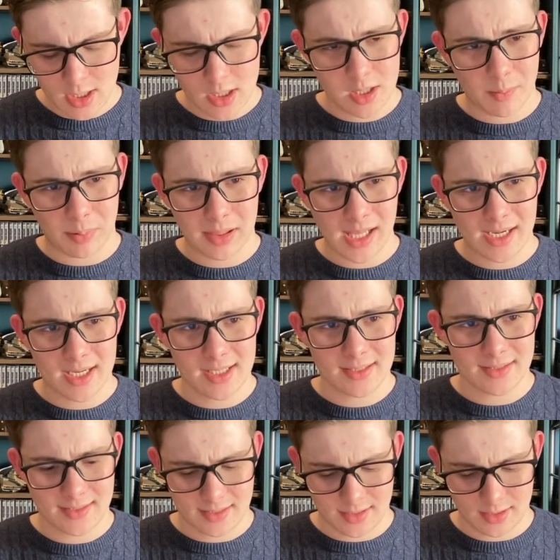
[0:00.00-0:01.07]
the
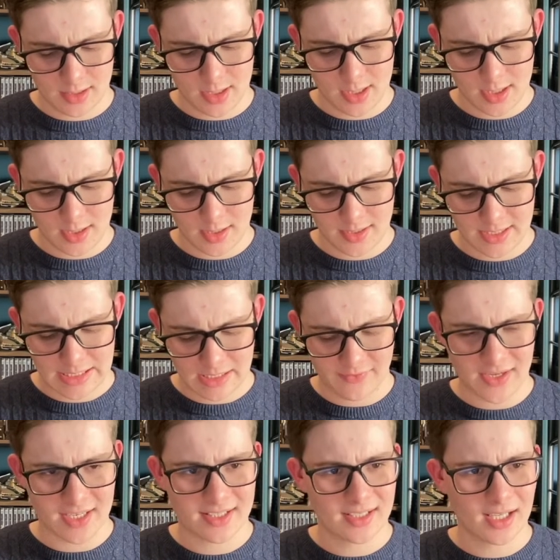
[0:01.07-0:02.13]
planet uh, sound
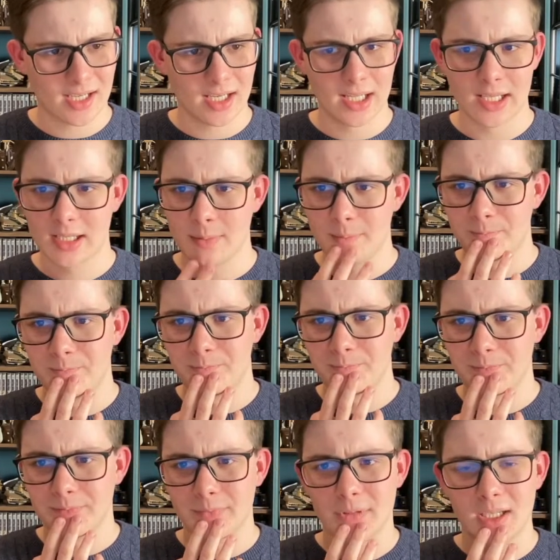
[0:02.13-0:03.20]
effects Dalek.
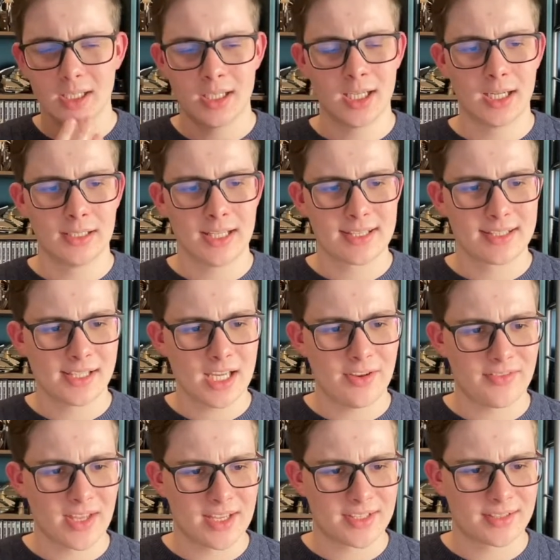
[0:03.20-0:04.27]
Uh, let's see
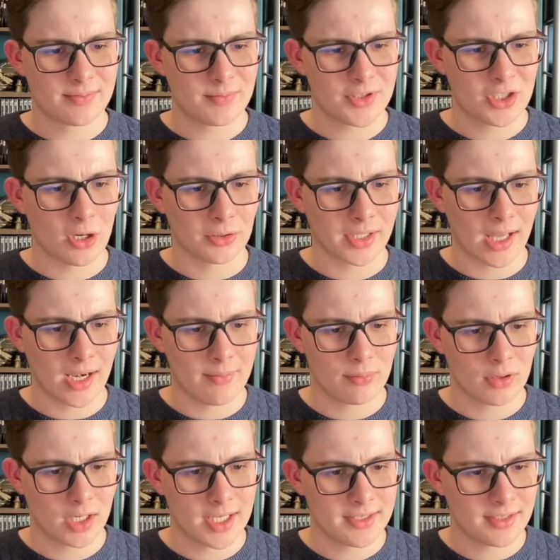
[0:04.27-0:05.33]
if that's shot down in
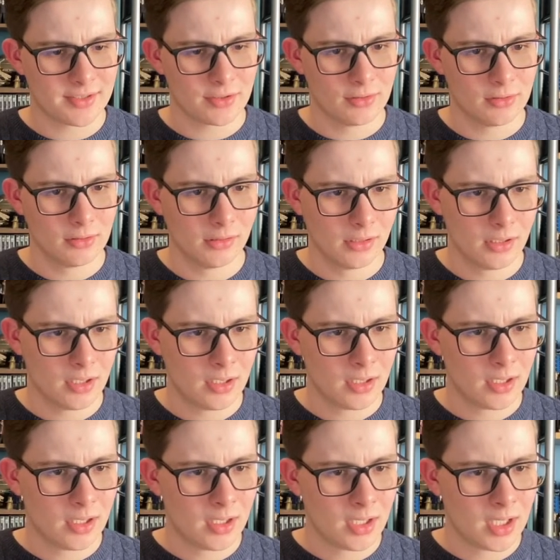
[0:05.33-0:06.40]
price at all.
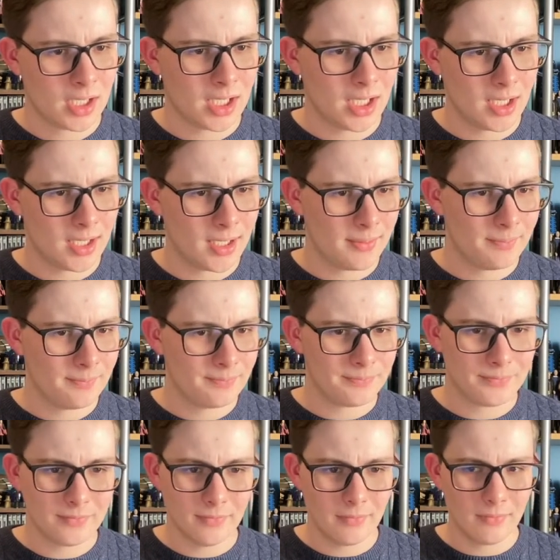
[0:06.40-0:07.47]
Um,
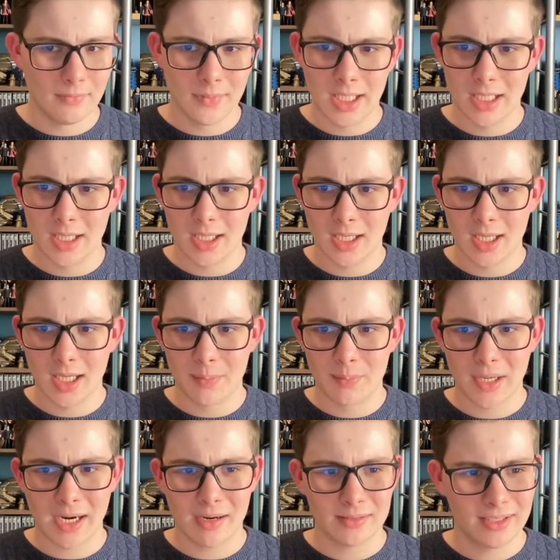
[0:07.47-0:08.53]

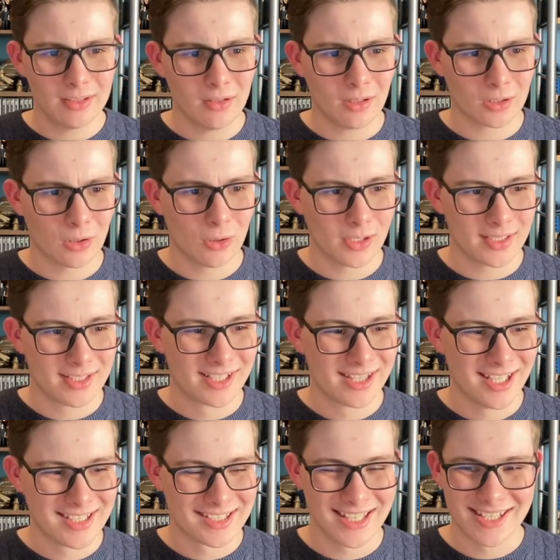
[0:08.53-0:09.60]
apparently not, according to this